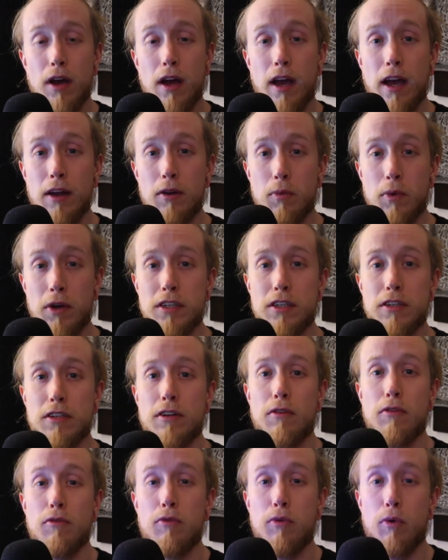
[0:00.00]
and
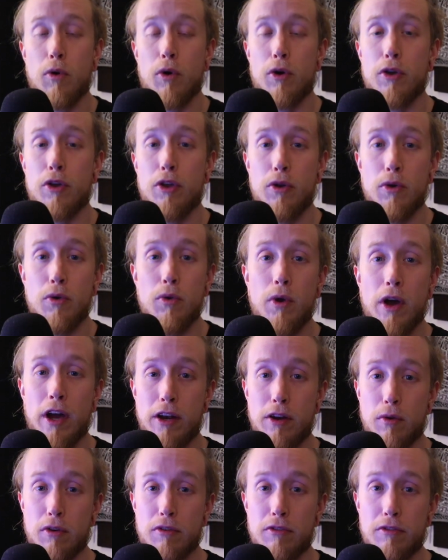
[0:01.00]
wish for you
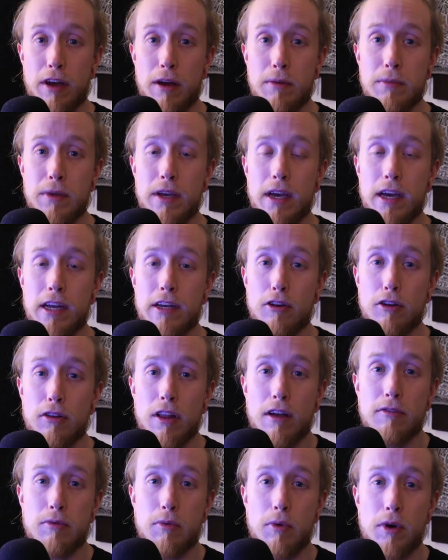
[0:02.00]
and your family and your
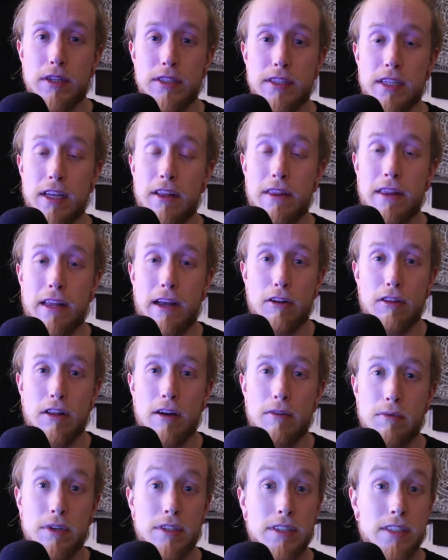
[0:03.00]
loved ones and their
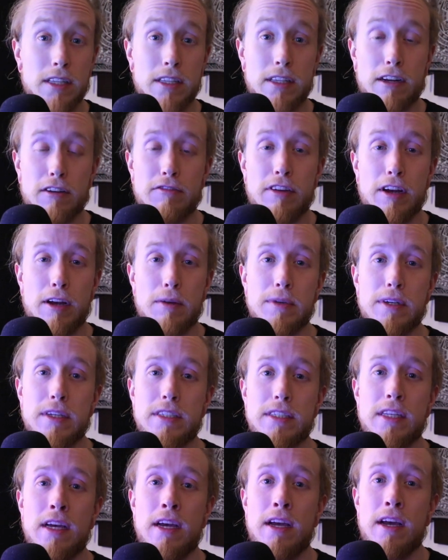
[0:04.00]
loved ones and their
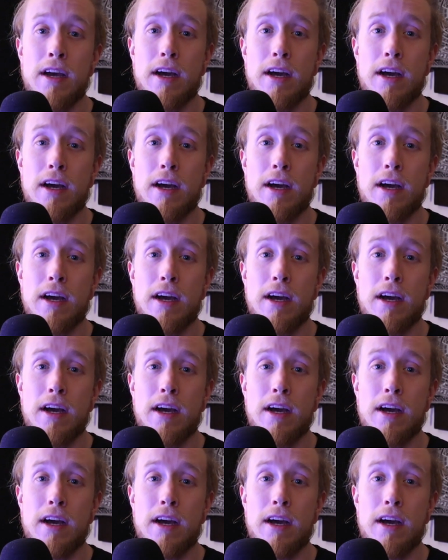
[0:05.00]
families